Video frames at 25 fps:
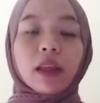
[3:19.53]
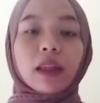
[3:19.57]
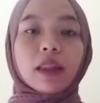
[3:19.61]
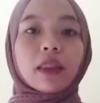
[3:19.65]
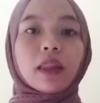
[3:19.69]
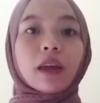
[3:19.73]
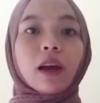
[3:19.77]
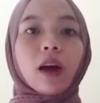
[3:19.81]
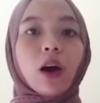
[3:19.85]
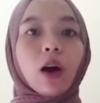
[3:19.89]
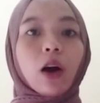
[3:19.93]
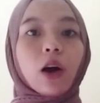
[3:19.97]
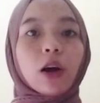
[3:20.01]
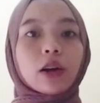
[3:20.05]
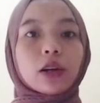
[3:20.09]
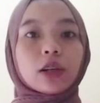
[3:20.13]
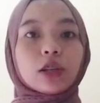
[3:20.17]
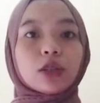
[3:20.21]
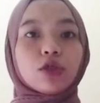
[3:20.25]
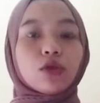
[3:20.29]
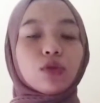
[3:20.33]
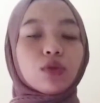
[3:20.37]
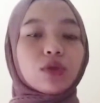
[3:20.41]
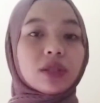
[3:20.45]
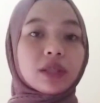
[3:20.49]
There are
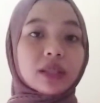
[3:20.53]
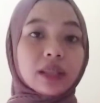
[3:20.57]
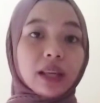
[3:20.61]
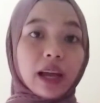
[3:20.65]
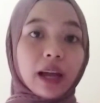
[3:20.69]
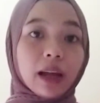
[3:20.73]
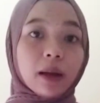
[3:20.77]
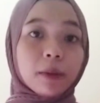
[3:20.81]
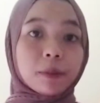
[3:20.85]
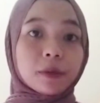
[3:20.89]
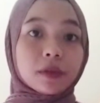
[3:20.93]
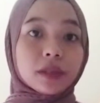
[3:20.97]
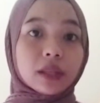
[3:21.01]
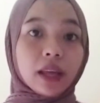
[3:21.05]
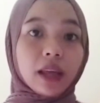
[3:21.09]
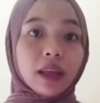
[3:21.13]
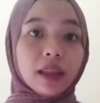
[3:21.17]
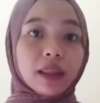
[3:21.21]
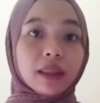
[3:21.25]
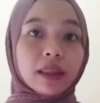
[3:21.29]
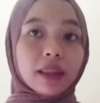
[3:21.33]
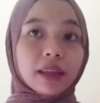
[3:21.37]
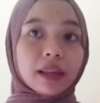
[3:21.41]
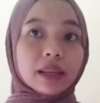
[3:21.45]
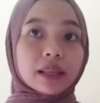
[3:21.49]
2 steps
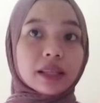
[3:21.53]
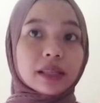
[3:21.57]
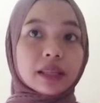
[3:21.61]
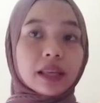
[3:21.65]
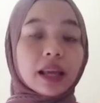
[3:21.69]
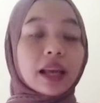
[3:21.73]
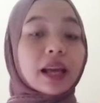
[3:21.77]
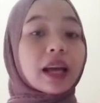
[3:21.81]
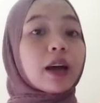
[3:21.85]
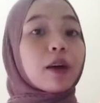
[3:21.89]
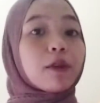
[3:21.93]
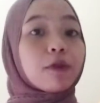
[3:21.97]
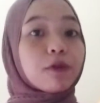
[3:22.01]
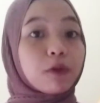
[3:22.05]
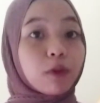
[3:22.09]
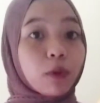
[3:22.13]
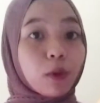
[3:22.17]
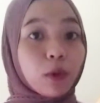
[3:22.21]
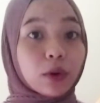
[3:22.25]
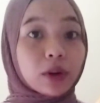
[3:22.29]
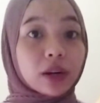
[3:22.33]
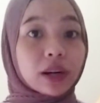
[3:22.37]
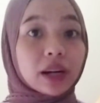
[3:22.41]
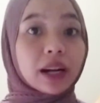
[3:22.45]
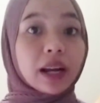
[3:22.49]
in this
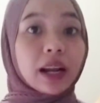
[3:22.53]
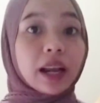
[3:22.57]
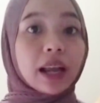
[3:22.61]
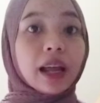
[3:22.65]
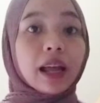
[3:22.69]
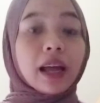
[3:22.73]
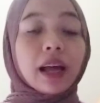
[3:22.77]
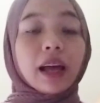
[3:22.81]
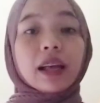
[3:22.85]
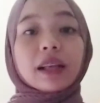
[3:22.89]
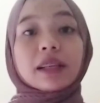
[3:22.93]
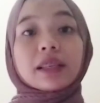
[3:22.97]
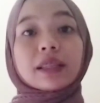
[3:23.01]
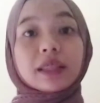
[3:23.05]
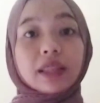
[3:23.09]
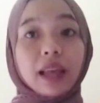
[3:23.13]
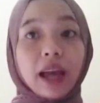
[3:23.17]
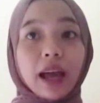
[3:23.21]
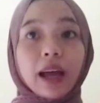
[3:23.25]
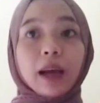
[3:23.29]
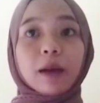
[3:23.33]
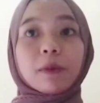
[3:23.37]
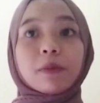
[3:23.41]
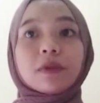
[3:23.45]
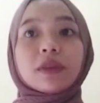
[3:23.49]
4
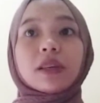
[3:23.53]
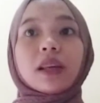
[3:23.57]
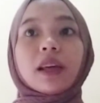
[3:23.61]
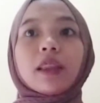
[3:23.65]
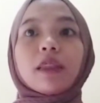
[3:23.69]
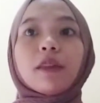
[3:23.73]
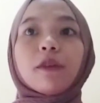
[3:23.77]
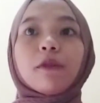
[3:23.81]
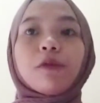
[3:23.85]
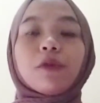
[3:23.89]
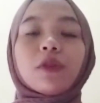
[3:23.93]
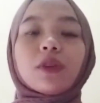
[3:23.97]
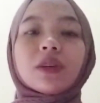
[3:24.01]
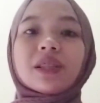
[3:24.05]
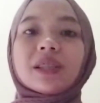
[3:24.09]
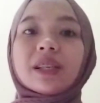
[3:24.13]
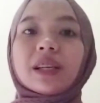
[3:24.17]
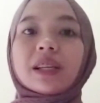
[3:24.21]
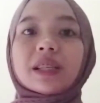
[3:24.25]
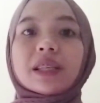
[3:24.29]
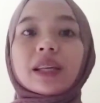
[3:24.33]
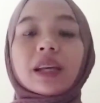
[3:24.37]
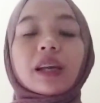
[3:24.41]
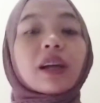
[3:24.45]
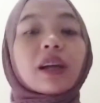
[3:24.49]
steps. The first
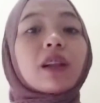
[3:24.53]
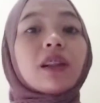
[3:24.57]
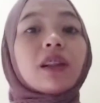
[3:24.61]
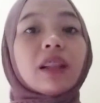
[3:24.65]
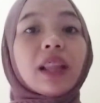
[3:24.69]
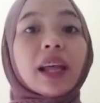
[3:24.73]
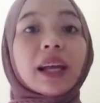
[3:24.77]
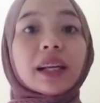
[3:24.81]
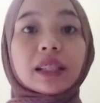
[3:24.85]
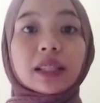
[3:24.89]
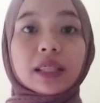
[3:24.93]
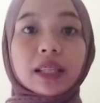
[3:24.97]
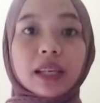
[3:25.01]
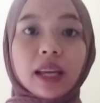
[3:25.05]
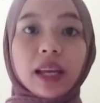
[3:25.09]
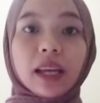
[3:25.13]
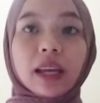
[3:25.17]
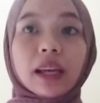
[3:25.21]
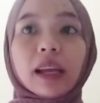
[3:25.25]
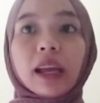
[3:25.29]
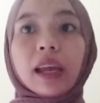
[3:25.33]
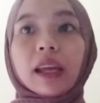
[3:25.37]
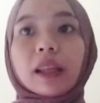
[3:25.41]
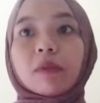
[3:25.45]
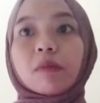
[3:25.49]
is
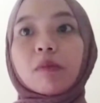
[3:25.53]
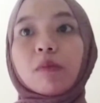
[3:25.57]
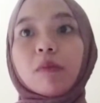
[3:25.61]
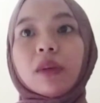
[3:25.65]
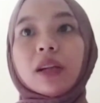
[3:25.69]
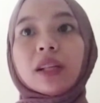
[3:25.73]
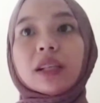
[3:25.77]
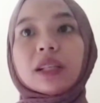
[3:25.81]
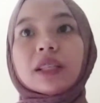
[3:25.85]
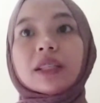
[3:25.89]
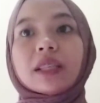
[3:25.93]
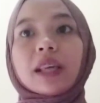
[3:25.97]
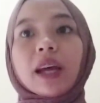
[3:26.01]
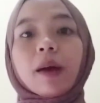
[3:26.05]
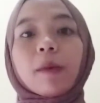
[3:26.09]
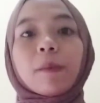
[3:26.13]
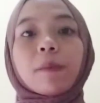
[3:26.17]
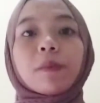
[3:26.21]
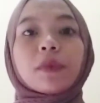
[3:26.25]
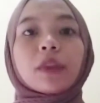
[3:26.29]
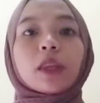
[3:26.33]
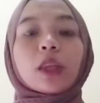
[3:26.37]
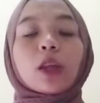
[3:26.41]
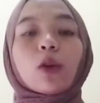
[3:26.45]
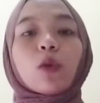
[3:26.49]
collecting. It means that
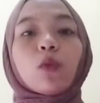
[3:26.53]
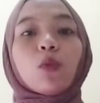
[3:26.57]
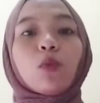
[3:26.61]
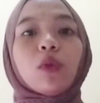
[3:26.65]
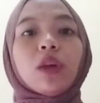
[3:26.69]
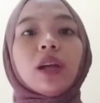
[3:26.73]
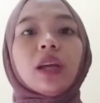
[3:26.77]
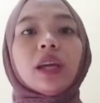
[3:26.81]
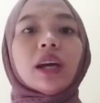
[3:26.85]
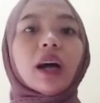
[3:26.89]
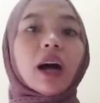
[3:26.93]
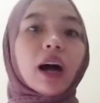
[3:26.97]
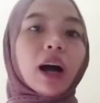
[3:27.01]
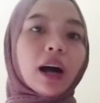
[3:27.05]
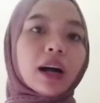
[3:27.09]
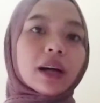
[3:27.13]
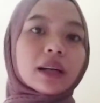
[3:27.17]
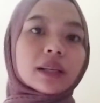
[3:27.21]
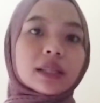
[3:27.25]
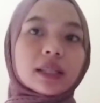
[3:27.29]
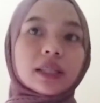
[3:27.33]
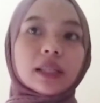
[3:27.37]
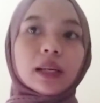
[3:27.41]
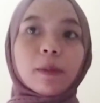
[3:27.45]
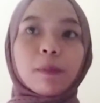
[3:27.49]
we
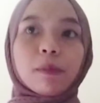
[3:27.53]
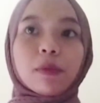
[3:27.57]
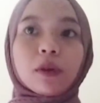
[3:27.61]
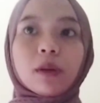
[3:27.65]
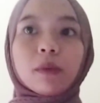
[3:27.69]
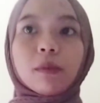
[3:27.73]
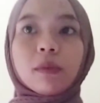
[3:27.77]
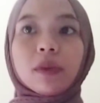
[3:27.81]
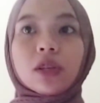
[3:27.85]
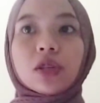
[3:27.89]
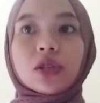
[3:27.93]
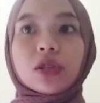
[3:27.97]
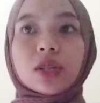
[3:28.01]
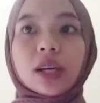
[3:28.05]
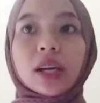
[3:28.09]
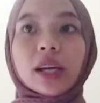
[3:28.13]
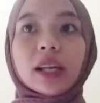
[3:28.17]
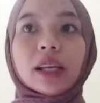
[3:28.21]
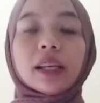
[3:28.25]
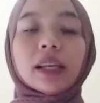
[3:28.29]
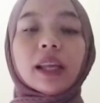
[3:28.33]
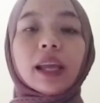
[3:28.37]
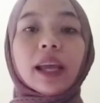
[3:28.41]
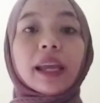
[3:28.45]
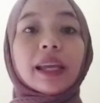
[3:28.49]
ask the
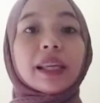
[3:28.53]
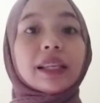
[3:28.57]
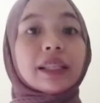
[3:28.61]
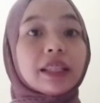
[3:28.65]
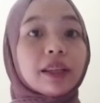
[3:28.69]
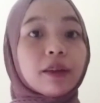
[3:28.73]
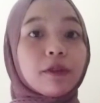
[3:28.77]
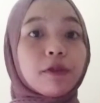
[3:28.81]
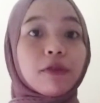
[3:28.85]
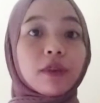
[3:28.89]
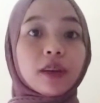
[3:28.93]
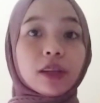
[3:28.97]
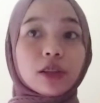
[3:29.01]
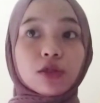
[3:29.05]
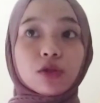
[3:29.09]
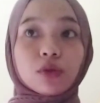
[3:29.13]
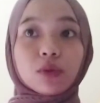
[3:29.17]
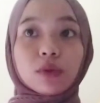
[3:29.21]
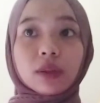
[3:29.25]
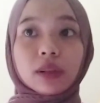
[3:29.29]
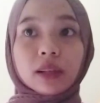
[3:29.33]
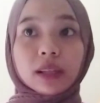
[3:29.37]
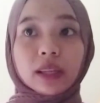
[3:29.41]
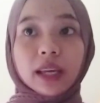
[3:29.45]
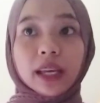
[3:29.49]
permission
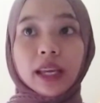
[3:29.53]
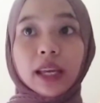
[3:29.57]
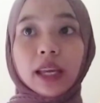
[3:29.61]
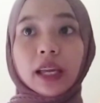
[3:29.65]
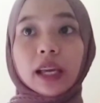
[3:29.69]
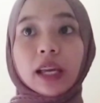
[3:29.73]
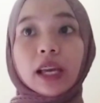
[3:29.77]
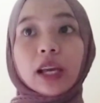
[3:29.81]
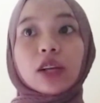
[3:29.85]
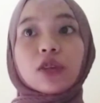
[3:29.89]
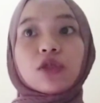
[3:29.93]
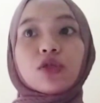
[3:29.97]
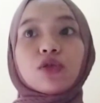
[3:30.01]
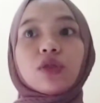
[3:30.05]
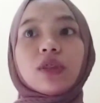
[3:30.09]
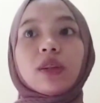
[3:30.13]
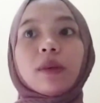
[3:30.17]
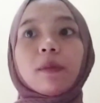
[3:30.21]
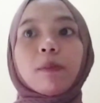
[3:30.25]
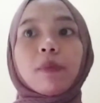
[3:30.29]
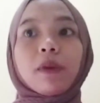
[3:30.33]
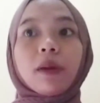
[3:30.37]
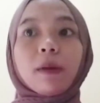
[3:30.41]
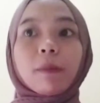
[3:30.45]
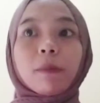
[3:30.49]
individually to the
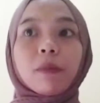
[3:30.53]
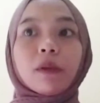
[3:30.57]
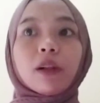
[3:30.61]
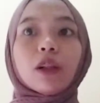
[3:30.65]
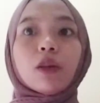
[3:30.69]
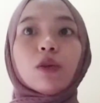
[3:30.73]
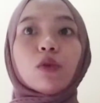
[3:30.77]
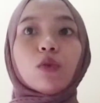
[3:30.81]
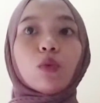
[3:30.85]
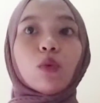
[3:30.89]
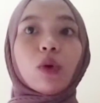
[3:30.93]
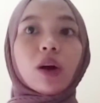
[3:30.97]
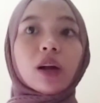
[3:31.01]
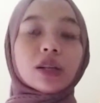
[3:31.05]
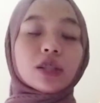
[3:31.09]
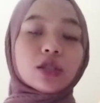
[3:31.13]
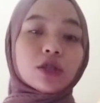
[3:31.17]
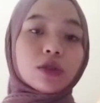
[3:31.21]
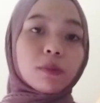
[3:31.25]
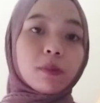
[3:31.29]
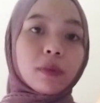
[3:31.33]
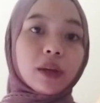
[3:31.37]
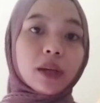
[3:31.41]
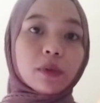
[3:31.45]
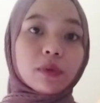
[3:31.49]
people who want
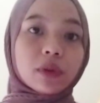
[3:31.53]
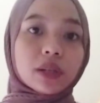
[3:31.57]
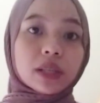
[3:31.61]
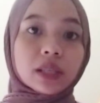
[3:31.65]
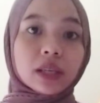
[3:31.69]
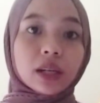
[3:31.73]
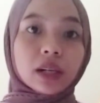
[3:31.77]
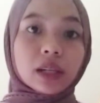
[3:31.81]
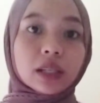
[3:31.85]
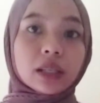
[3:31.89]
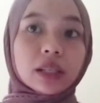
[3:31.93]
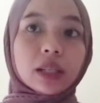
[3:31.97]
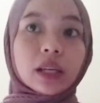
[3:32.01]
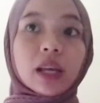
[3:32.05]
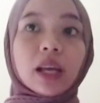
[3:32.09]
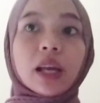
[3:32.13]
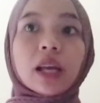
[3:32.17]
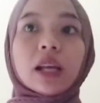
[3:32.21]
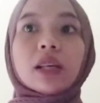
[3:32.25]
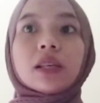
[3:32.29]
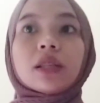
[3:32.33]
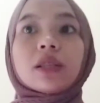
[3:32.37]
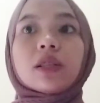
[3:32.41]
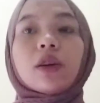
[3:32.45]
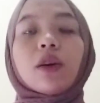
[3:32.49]
to be researched.
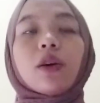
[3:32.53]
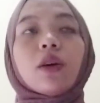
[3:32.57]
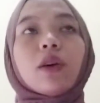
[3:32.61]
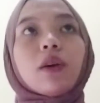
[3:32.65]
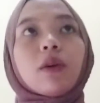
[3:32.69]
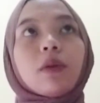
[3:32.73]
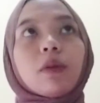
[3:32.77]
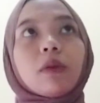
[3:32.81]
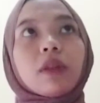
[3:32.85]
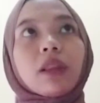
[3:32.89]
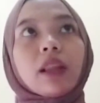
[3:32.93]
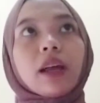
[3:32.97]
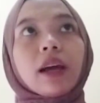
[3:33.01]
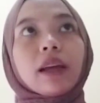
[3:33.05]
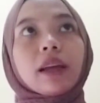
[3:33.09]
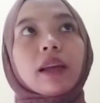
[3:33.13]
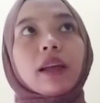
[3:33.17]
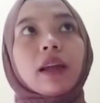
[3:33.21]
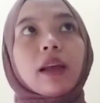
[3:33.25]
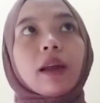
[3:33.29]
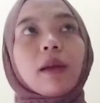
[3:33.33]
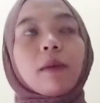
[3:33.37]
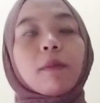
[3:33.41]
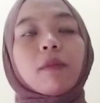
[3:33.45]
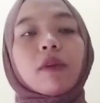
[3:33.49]
So like
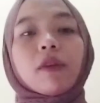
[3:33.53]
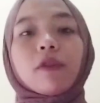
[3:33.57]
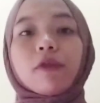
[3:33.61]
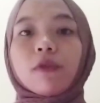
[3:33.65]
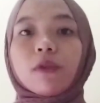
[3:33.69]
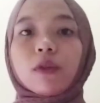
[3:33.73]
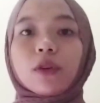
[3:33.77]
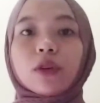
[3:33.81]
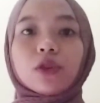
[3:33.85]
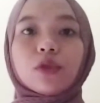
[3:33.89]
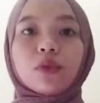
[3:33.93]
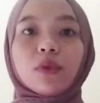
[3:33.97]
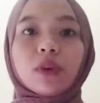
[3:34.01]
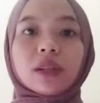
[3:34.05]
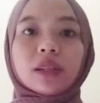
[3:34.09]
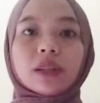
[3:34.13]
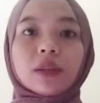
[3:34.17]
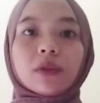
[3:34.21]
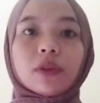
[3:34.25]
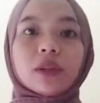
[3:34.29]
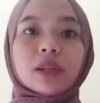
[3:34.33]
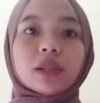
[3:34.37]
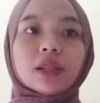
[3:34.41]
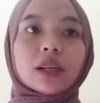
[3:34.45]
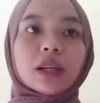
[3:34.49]
before doing the
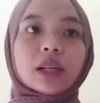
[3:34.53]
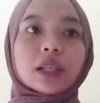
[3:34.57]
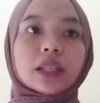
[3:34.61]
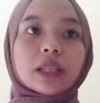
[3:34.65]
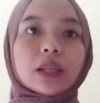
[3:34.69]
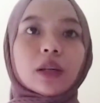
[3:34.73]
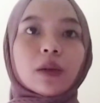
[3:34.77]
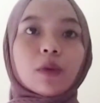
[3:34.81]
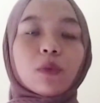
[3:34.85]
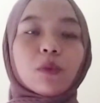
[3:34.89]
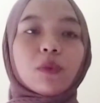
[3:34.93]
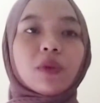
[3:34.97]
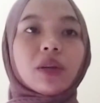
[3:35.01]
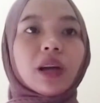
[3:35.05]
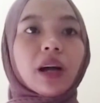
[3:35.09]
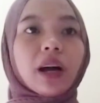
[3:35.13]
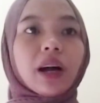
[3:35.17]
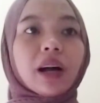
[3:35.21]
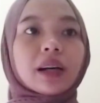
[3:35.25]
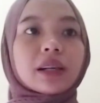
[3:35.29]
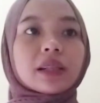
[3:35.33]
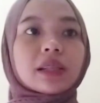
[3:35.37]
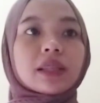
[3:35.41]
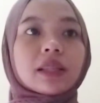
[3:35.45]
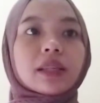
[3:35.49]
research, we
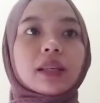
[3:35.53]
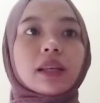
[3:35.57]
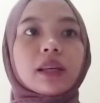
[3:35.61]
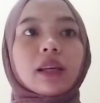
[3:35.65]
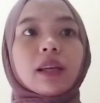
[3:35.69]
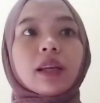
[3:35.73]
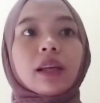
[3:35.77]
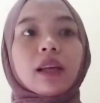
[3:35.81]
ask